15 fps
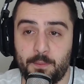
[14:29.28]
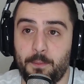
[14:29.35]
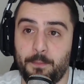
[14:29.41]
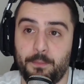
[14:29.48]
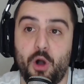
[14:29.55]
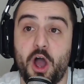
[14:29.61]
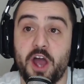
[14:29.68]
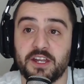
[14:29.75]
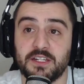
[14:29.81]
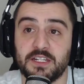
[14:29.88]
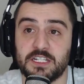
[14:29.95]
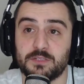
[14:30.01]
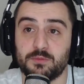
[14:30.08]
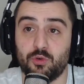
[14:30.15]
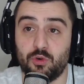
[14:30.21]
Biden
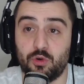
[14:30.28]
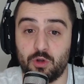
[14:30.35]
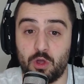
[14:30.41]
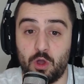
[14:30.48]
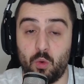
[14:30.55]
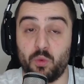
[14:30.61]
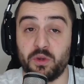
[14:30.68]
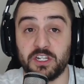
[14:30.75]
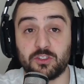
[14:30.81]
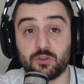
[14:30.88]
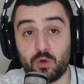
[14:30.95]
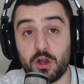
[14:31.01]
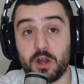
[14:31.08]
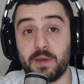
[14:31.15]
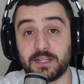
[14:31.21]
is more, we need to
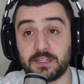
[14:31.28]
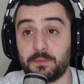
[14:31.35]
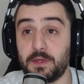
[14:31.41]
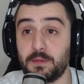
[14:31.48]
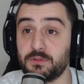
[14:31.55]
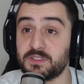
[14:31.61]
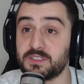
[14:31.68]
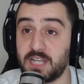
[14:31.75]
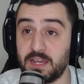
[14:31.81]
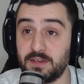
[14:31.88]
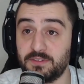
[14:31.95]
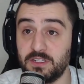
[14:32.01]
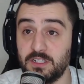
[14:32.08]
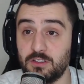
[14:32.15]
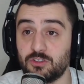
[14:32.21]
worry about the people's
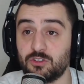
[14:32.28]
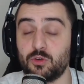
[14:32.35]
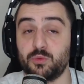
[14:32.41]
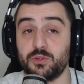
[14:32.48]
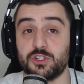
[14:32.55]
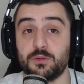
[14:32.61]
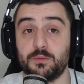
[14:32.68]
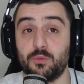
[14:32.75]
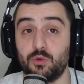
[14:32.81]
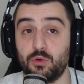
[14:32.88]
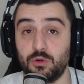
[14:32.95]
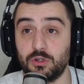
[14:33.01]
safety, so we should more.